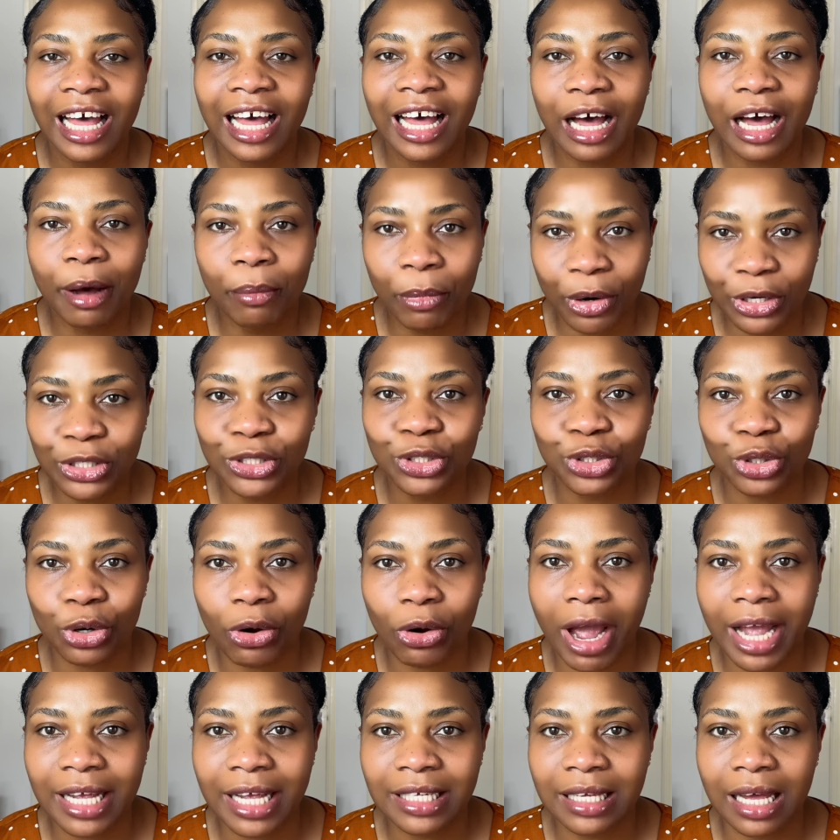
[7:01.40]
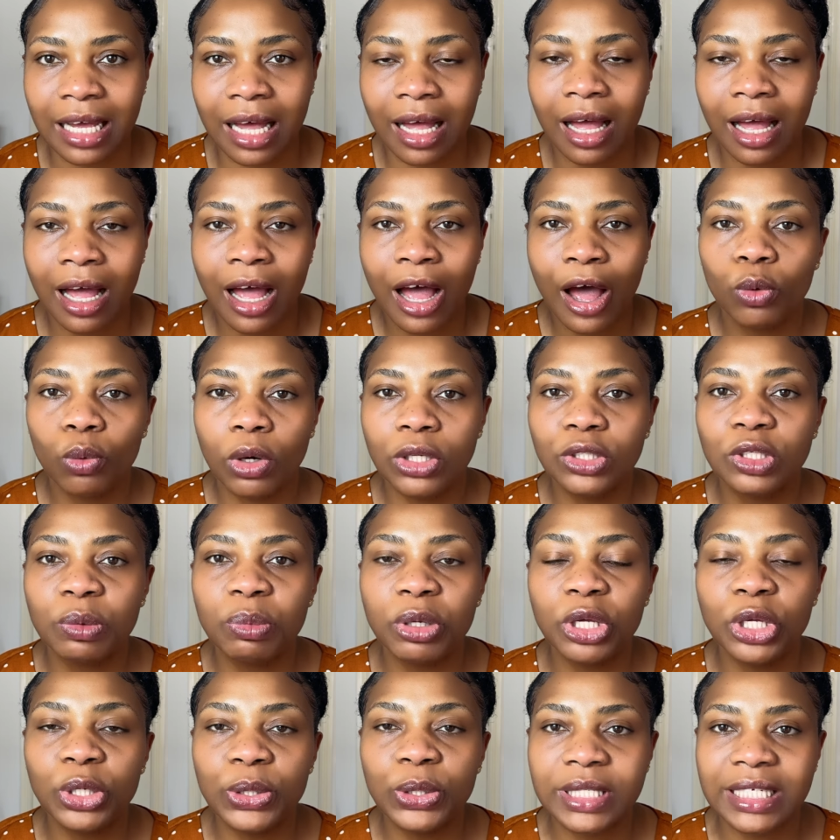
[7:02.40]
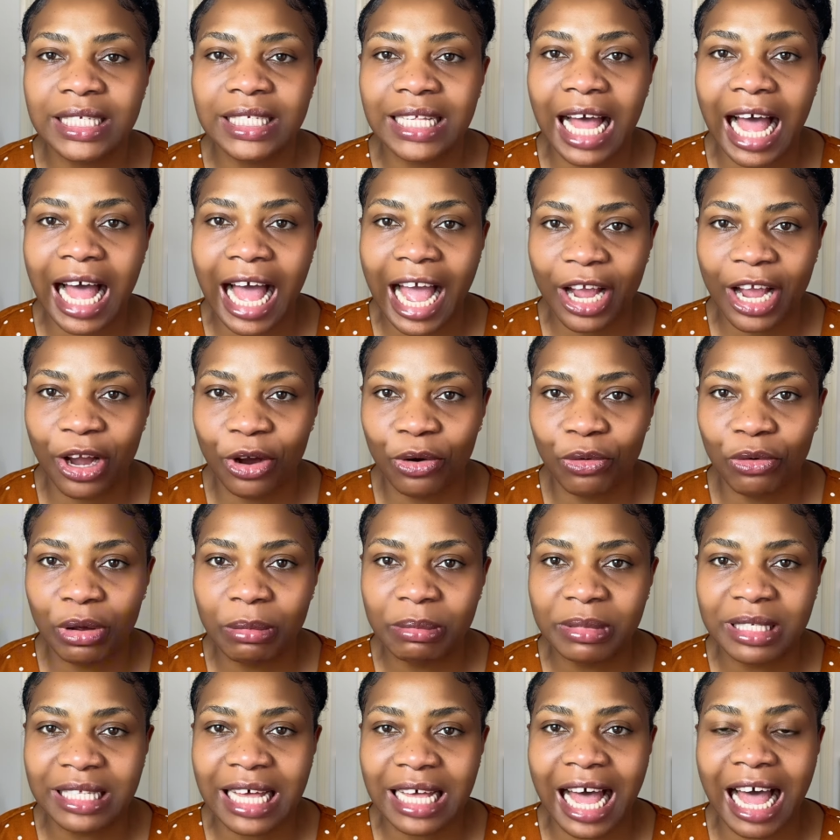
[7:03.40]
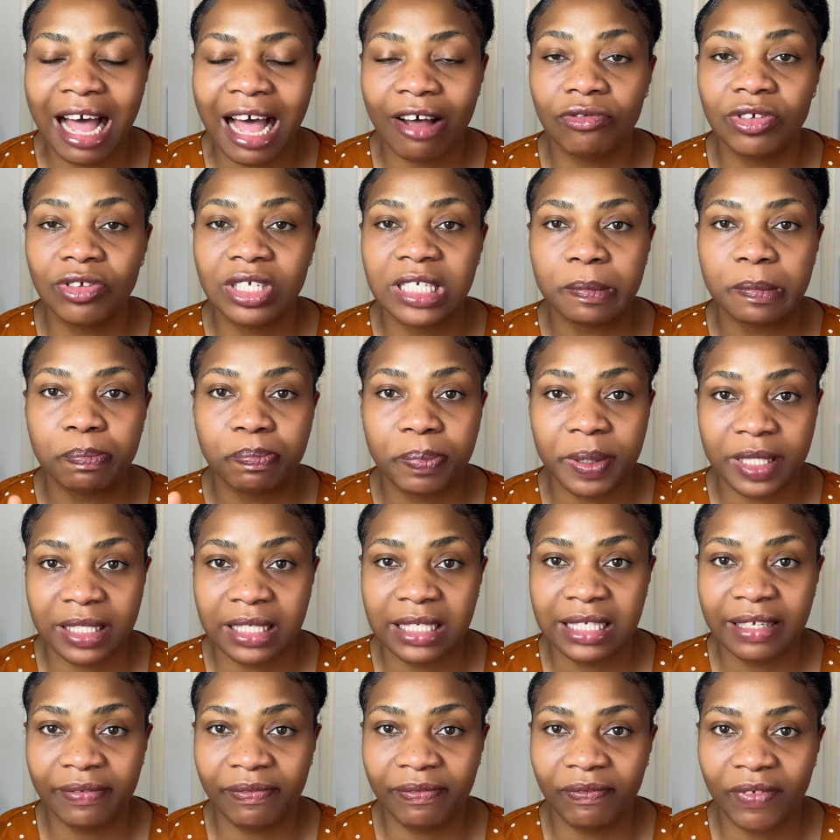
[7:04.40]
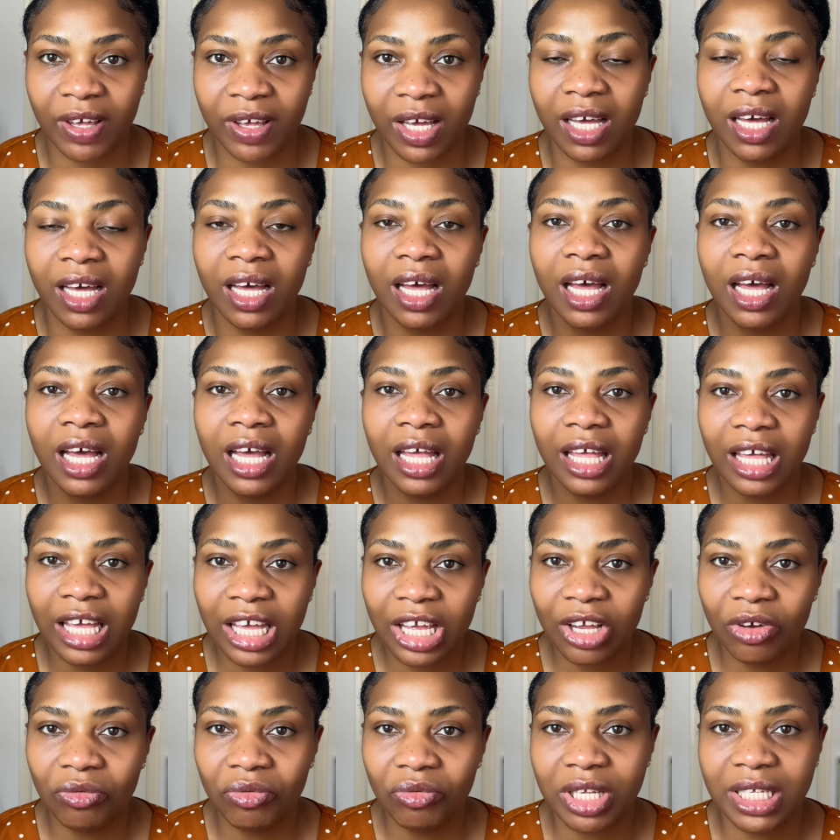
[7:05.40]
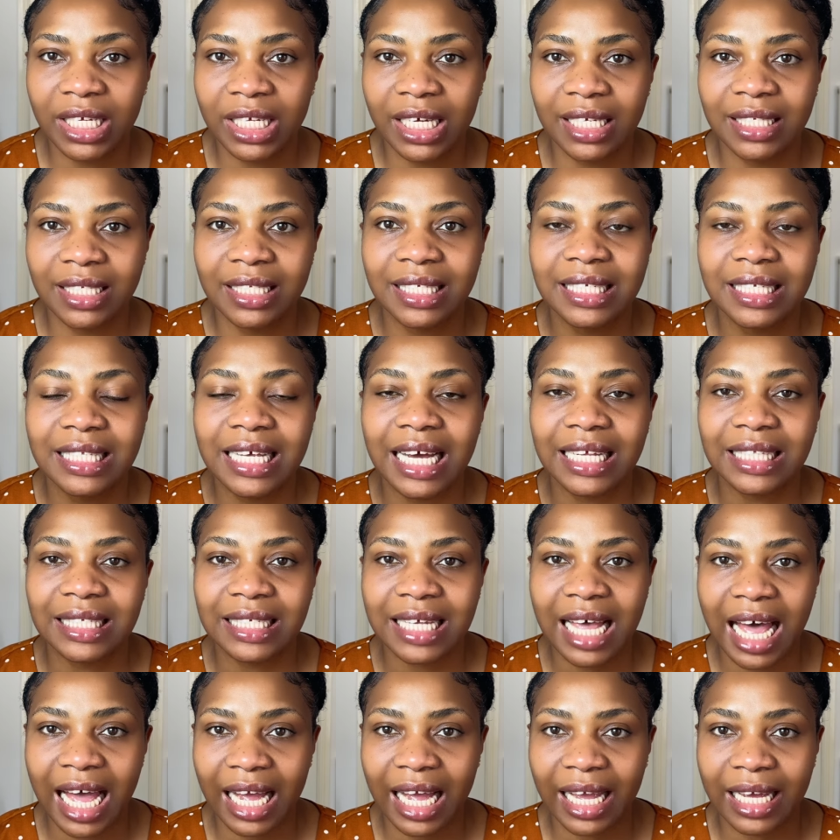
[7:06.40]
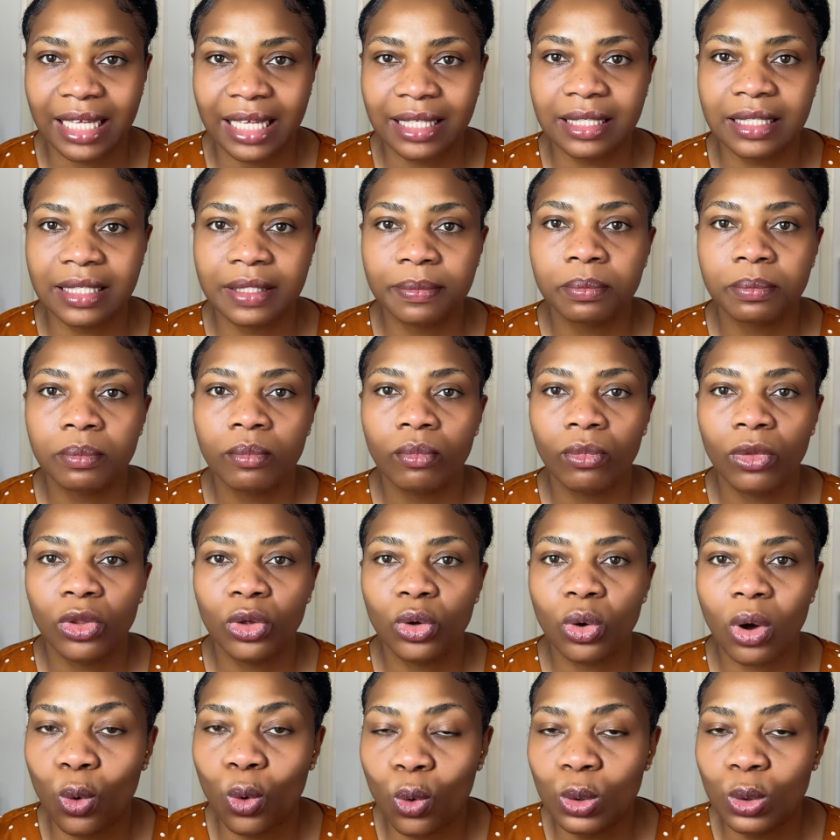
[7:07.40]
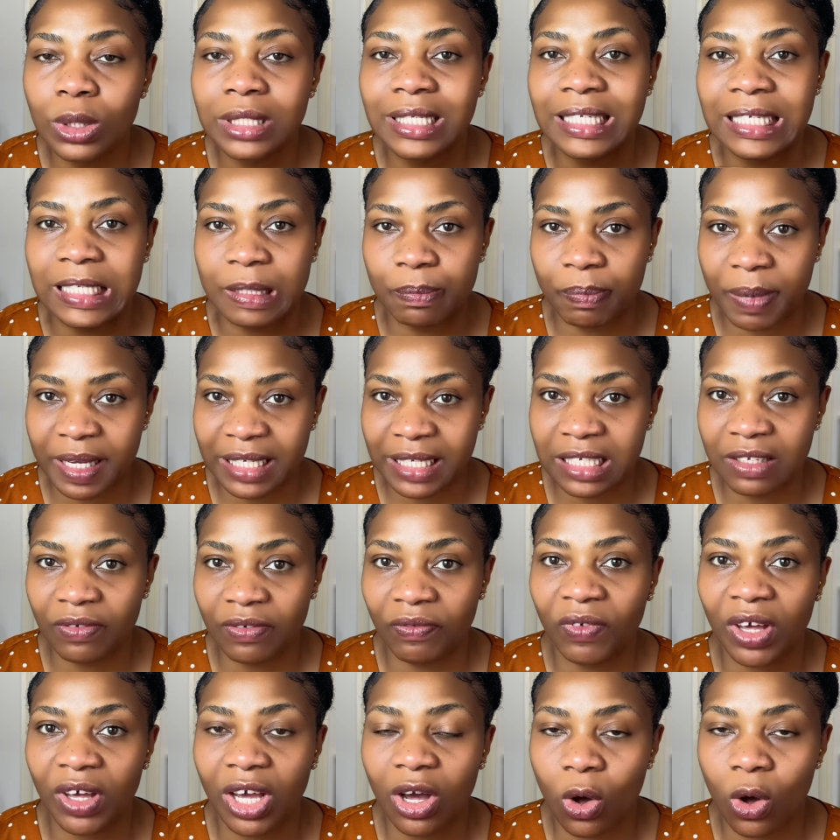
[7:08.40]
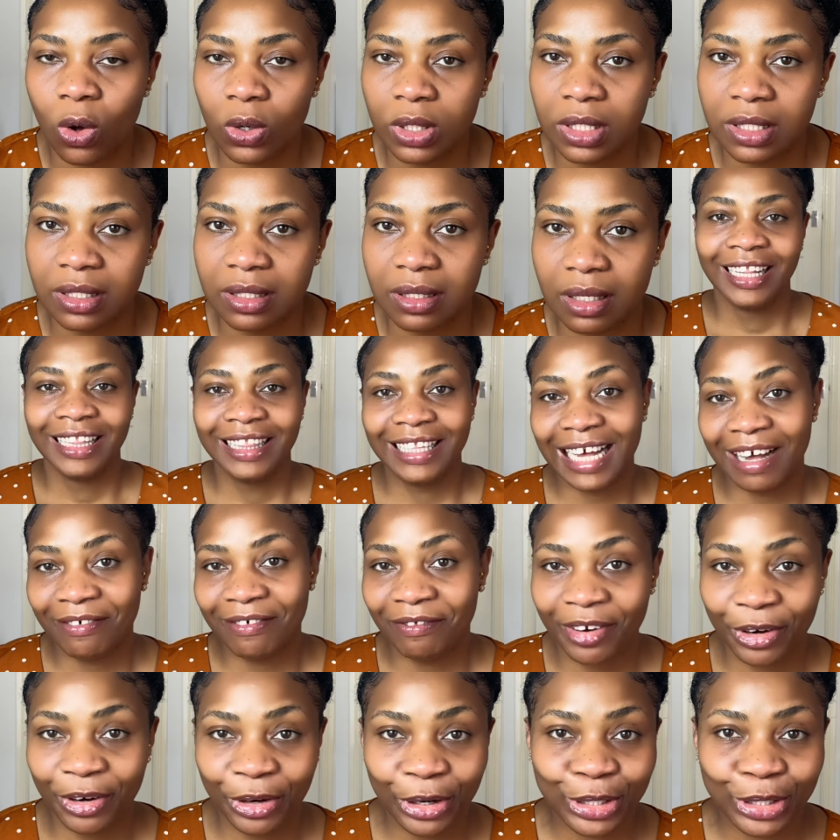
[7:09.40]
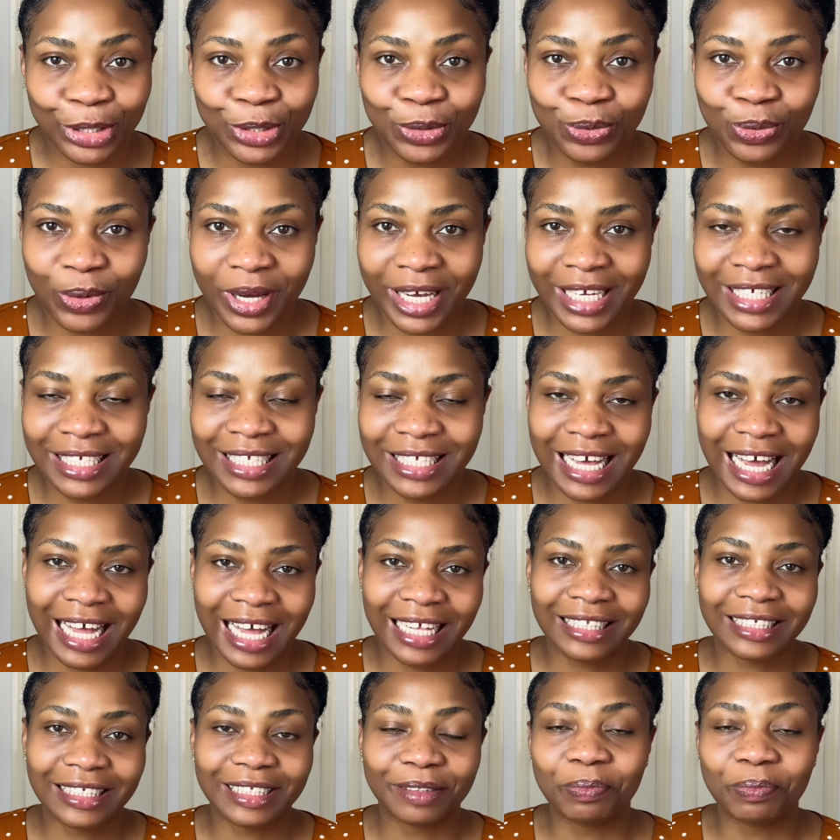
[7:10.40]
a moisturizer. You want to be using eye creams that have specific ingredients that target your own specific concern. There are various ways that